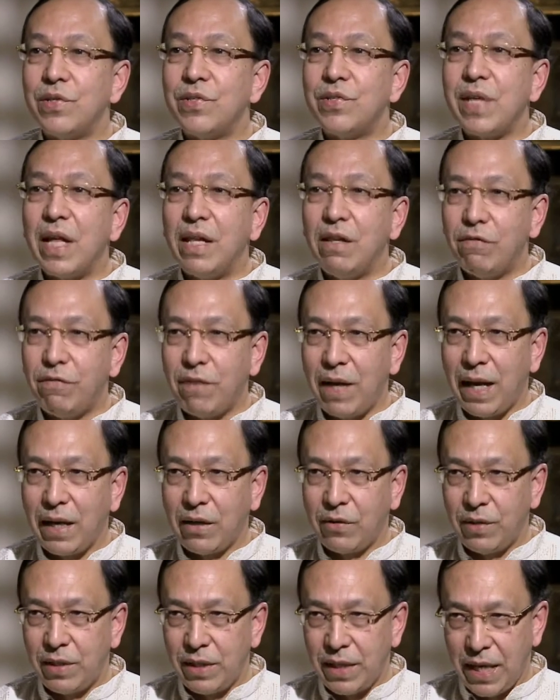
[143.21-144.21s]

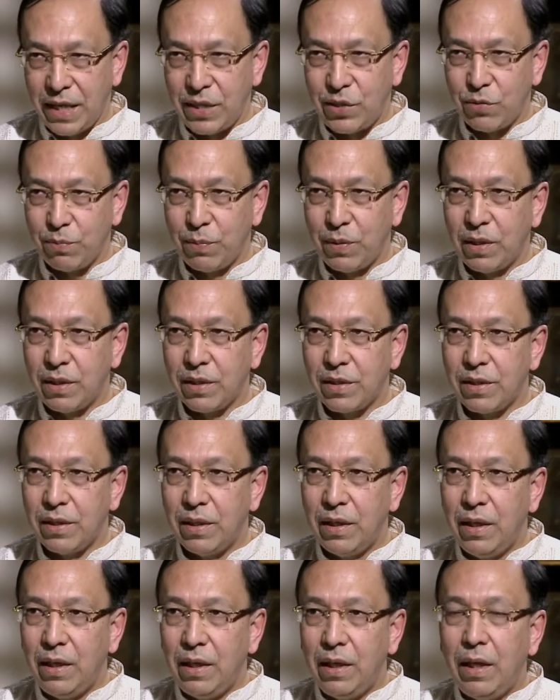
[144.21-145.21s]
self-aggrandizement.
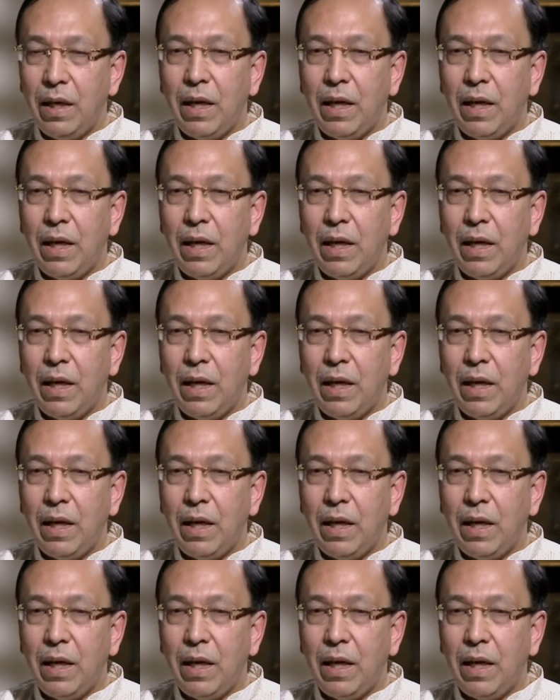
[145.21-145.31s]
Mm-hmm.